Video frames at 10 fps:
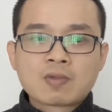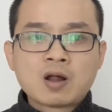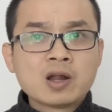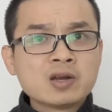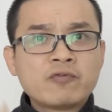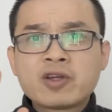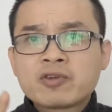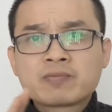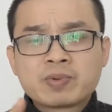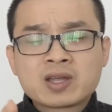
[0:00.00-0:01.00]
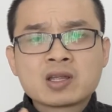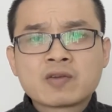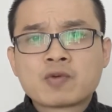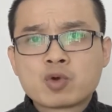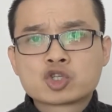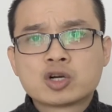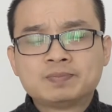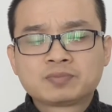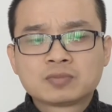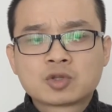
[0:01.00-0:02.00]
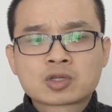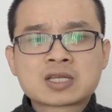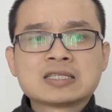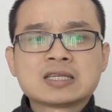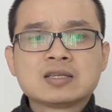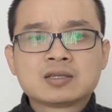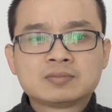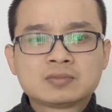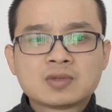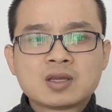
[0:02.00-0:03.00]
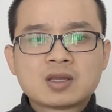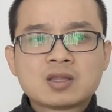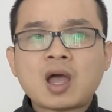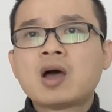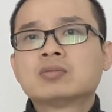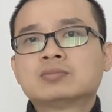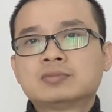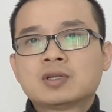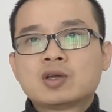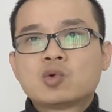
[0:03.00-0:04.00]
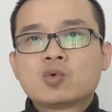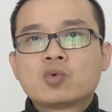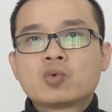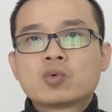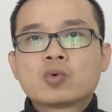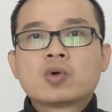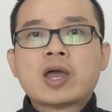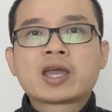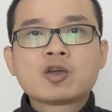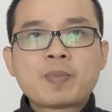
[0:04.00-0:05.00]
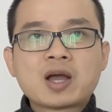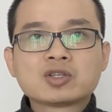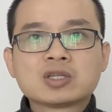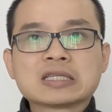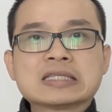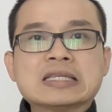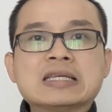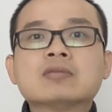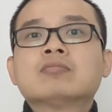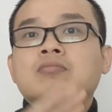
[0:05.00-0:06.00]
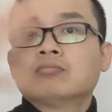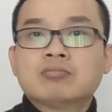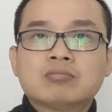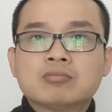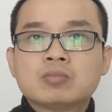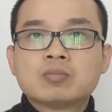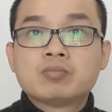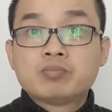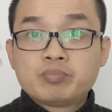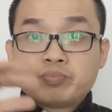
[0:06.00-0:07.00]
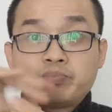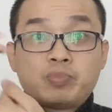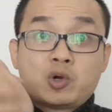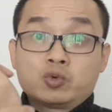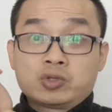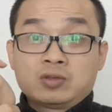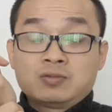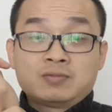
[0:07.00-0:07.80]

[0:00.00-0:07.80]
or in the very beginning of the workshop, Dr. Tan said, now, acupuncture doesn't need pose.